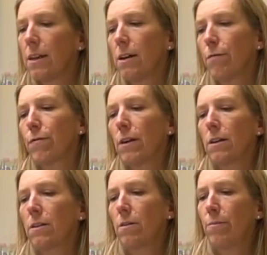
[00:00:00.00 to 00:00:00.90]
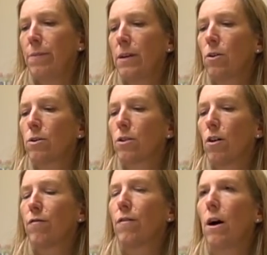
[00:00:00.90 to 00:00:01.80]
enough that because
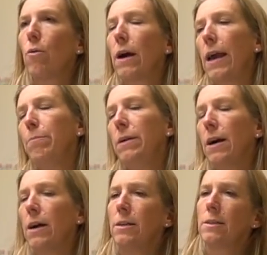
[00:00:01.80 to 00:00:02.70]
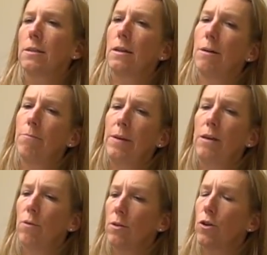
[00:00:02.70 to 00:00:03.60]
of our APIs
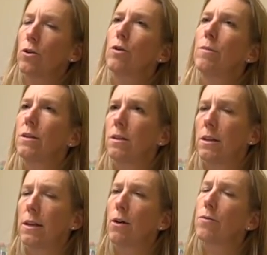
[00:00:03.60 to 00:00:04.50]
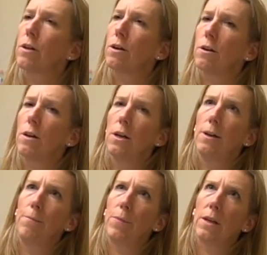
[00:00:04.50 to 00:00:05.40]
being well documented and out there,
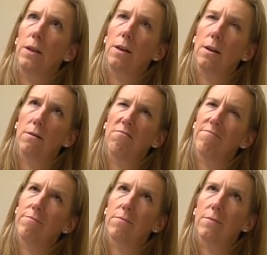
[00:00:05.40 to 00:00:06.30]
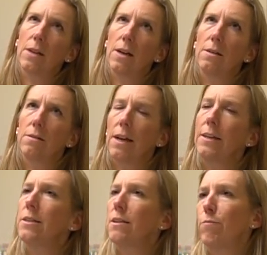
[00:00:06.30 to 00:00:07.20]
like
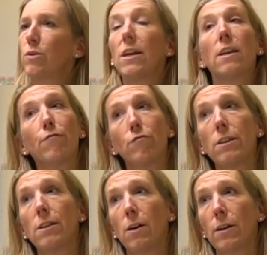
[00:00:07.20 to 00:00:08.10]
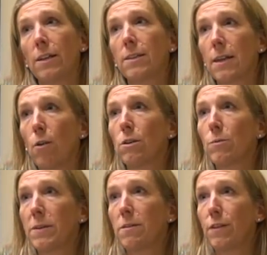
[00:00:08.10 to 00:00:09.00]
97% have written now against our
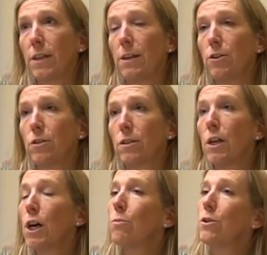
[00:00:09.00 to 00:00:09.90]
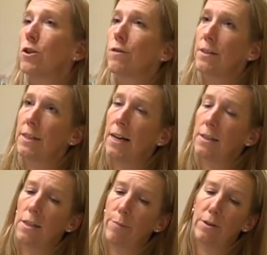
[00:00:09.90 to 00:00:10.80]
specifications, which is
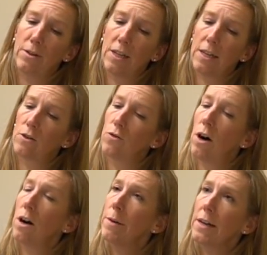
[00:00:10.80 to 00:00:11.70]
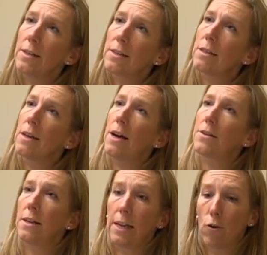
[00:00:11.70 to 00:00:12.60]
fantastic because I get to harmonize the
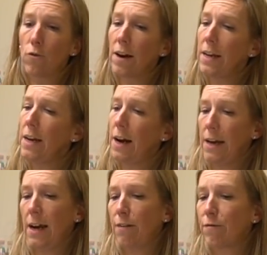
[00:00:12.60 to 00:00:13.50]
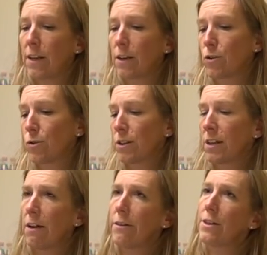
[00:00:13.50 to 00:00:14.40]
data. Like already I have like a certain
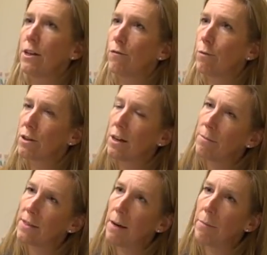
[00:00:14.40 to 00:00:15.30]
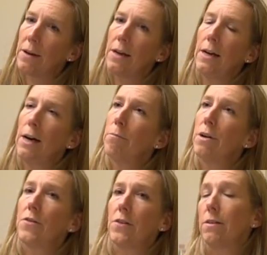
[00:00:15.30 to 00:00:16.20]
guarantee of what comes up.
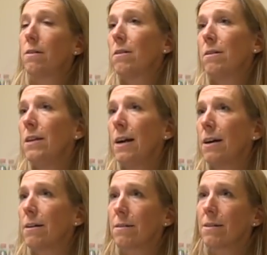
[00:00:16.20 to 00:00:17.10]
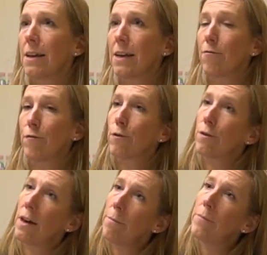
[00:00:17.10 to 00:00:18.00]
But yeah, like for
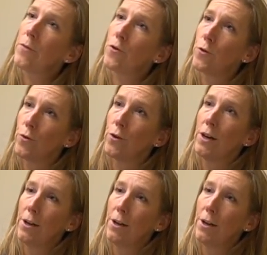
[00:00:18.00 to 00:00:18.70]
them to